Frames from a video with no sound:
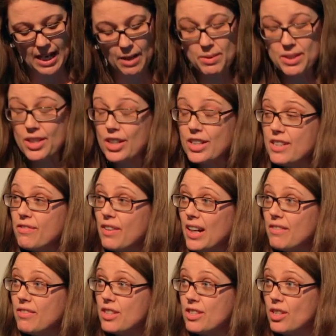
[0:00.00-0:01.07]
I was
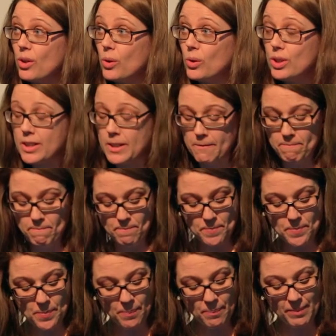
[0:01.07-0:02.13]
35 years old.
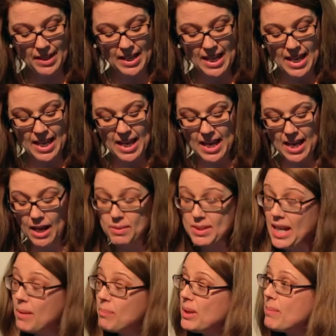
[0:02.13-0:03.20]
I was
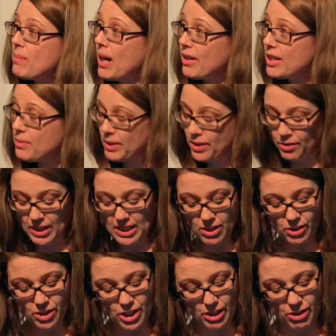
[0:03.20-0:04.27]
happily married with three
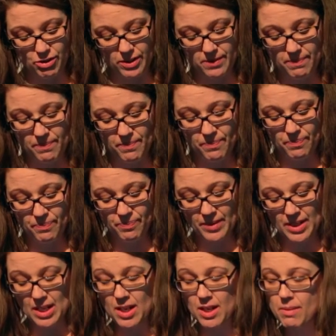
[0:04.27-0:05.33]
young children.
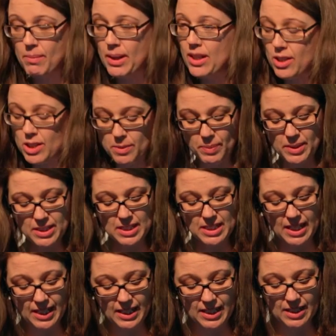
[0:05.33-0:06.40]
My husband and
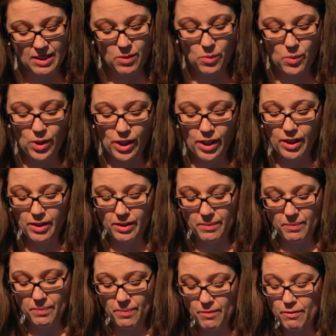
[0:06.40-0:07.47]
I were
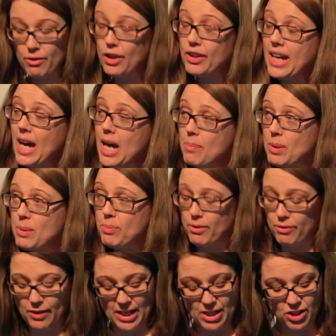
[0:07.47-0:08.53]
very happy
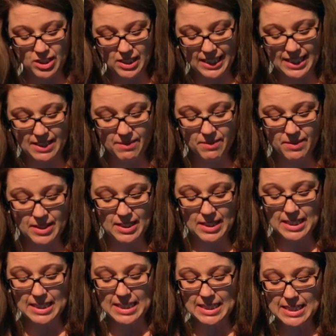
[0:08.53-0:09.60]
professionally.
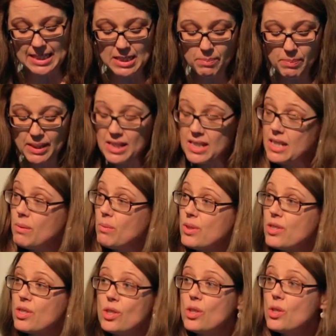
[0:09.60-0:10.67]
Disability
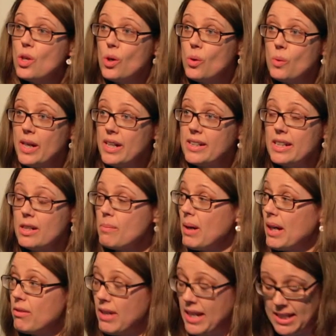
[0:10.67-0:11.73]
was nowhere near
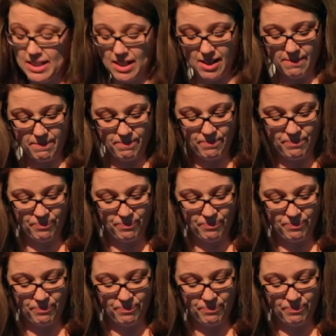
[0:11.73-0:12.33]
my radar.